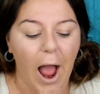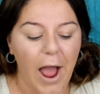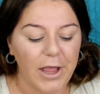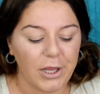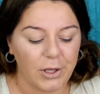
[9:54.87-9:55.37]

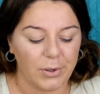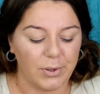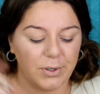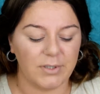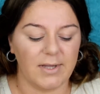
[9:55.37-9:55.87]
I
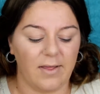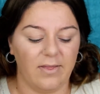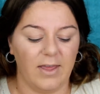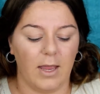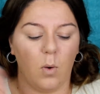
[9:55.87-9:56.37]
use
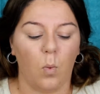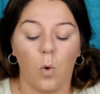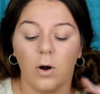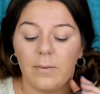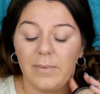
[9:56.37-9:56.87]
the
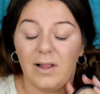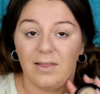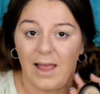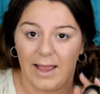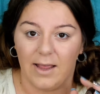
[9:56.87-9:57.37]
warm
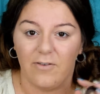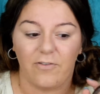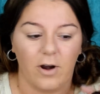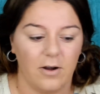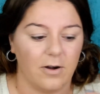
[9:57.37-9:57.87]
light
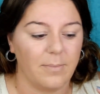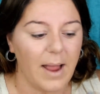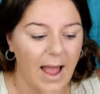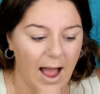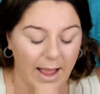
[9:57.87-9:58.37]
for under
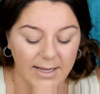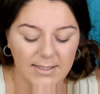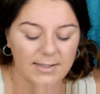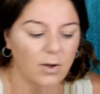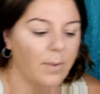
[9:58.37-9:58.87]
my
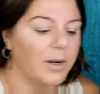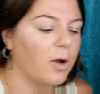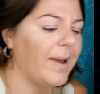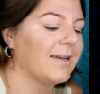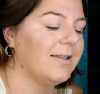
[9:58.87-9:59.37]
eyes. So I'm
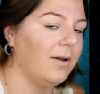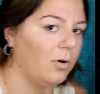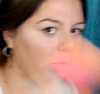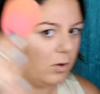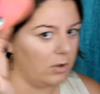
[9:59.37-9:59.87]
gonna go back to the
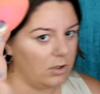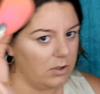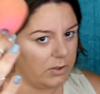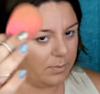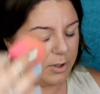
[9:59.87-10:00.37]

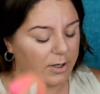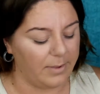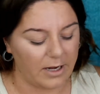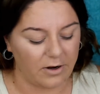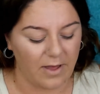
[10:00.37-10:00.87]
old beauty
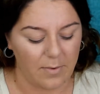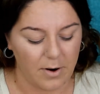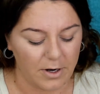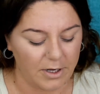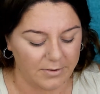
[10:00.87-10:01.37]
blender that we
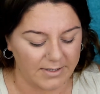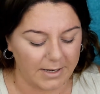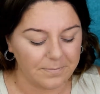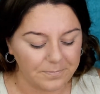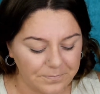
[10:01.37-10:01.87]
were
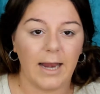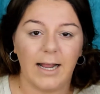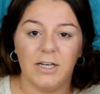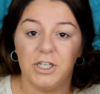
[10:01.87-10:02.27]
using, and I